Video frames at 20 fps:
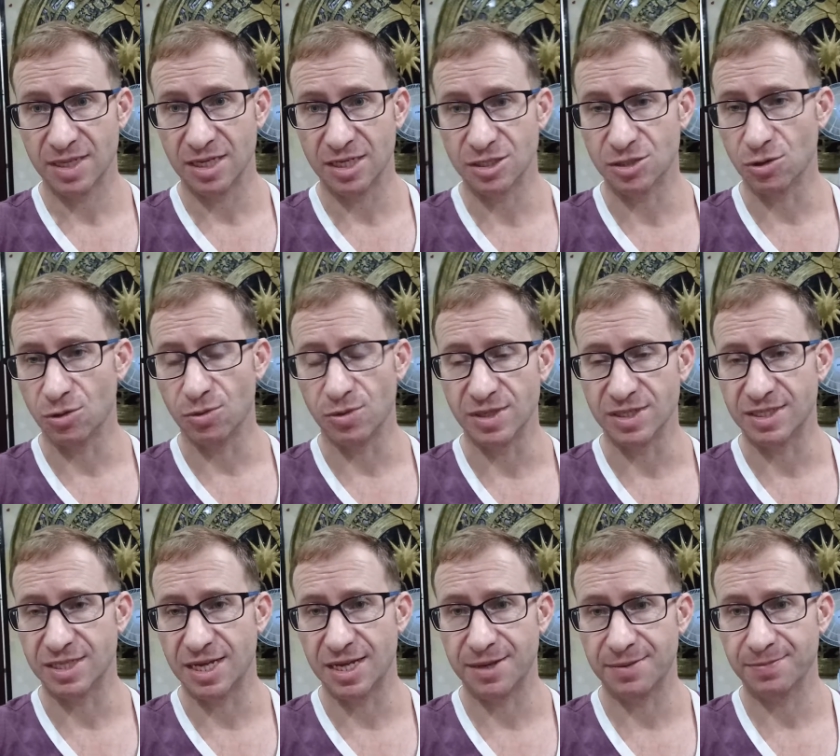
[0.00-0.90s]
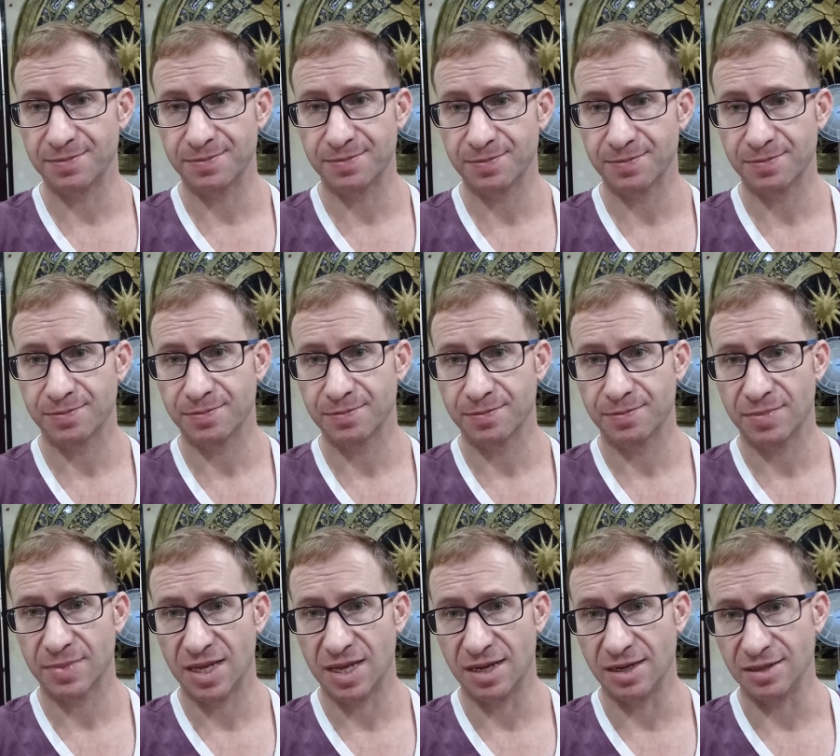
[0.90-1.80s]
It's always there.
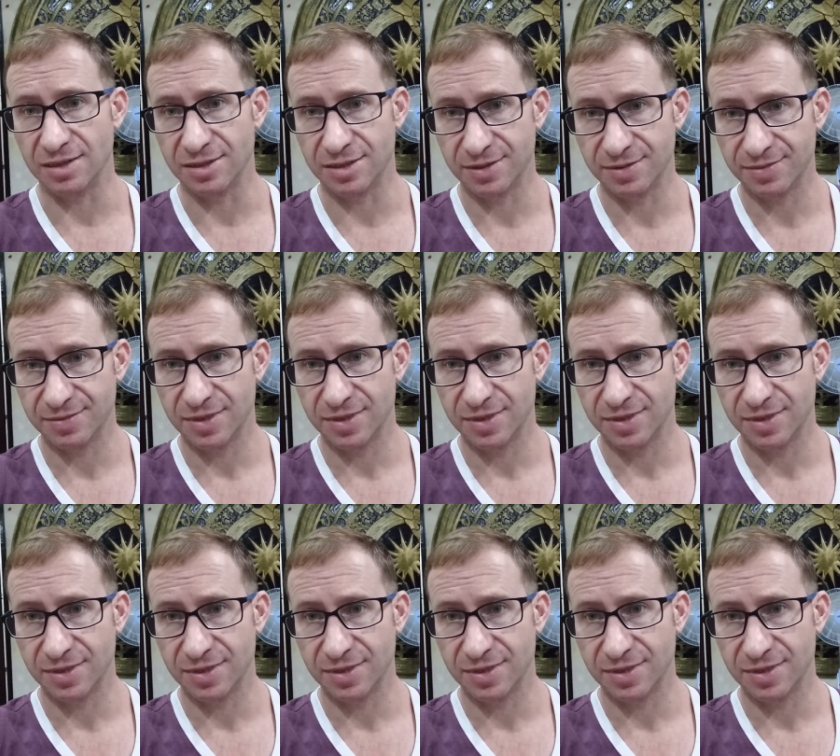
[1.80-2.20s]
And